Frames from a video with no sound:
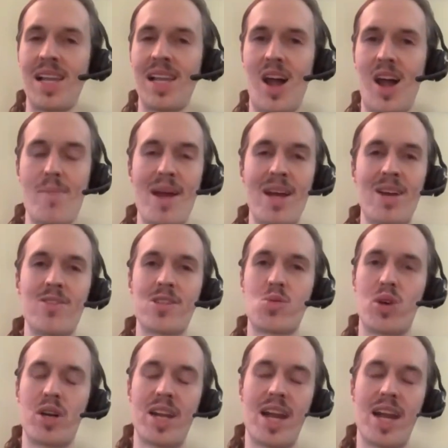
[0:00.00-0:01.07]
lawmakers
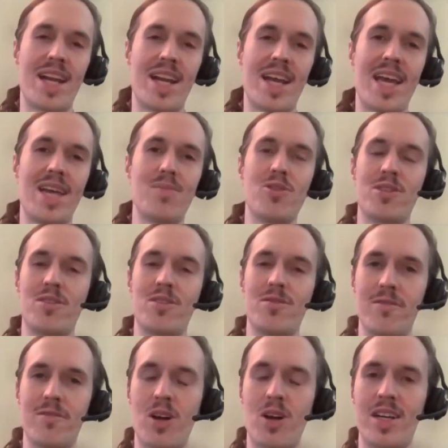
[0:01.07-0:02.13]
were not able to
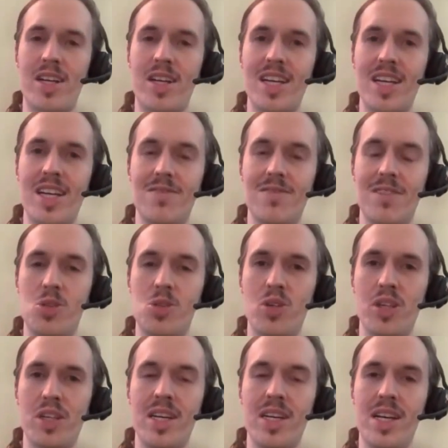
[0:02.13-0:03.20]
vote on it
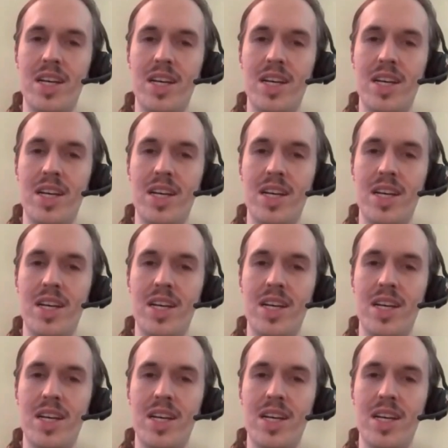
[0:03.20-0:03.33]
individually.